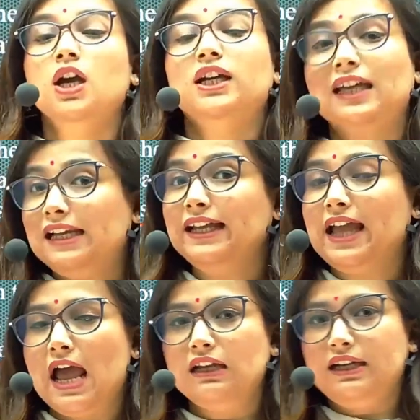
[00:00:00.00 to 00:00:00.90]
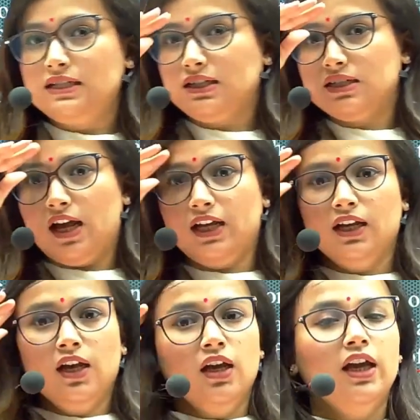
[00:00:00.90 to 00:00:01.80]
Killing and letting die.
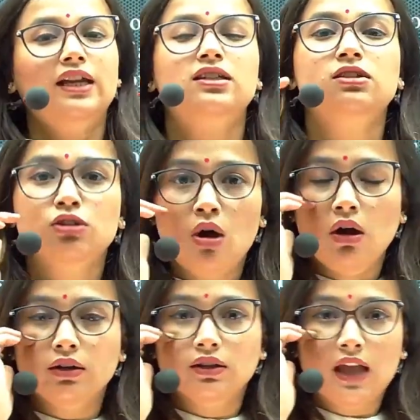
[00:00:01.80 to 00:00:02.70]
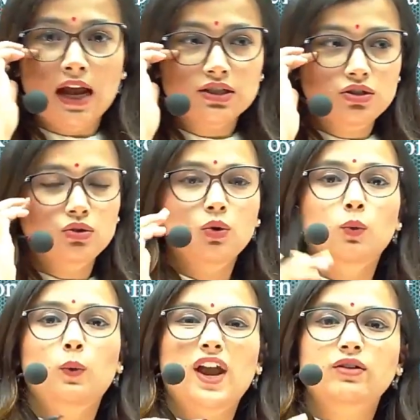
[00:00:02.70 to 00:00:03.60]
It is thought that,
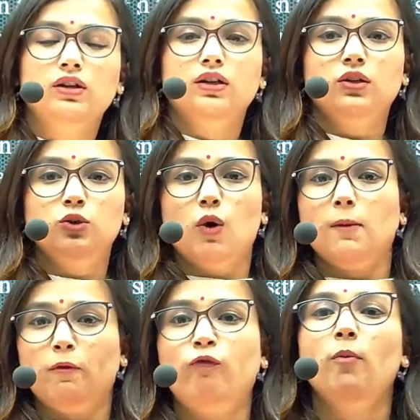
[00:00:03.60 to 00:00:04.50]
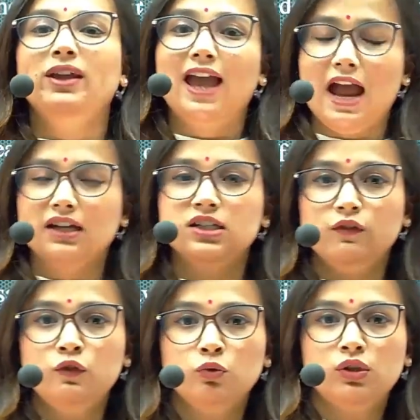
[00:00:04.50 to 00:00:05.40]
when you are performing
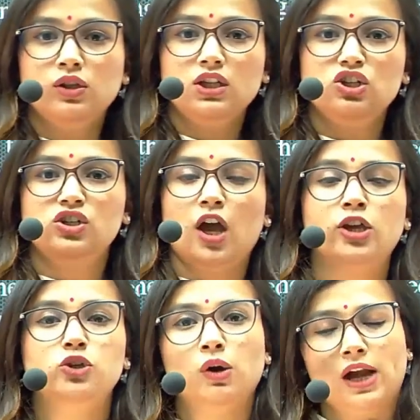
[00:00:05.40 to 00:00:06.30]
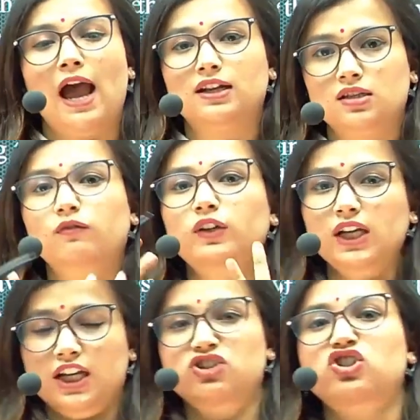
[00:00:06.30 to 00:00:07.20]
active euthanasia, you are
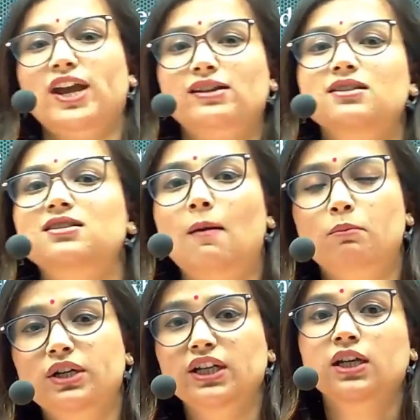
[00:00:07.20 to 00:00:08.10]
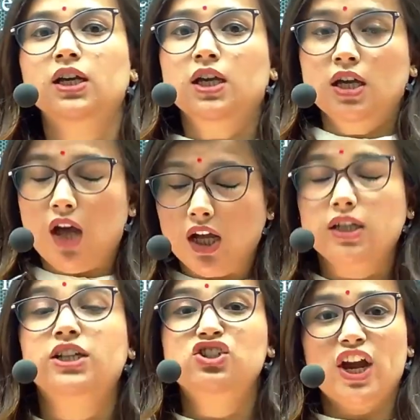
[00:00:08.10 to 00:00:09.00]
actively injecting
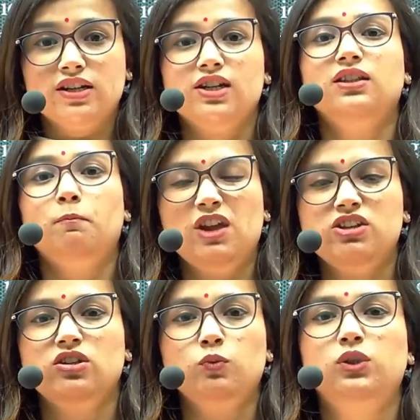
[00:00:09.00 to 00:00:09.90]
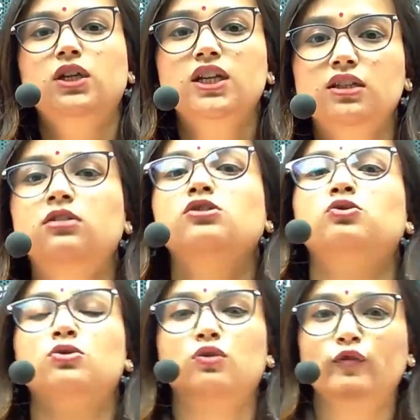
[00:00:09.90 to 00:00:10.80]
the patient with a lethal
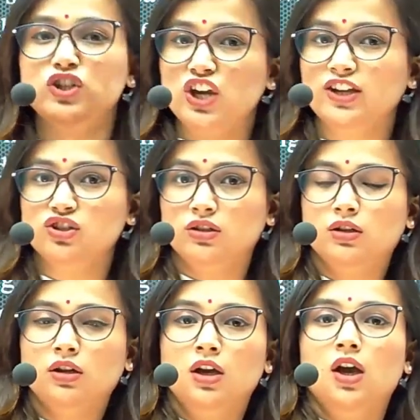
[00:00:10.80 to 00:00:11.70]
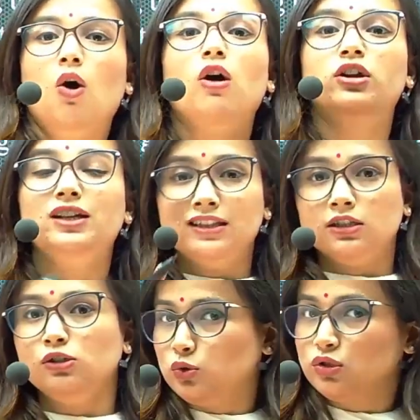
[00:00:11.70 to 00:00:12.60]
dose of injection or a
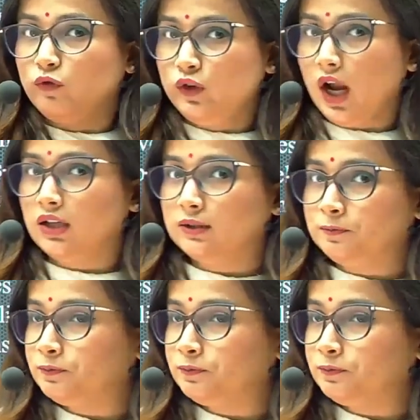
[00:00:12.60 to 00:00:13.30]
lethal dose of drug.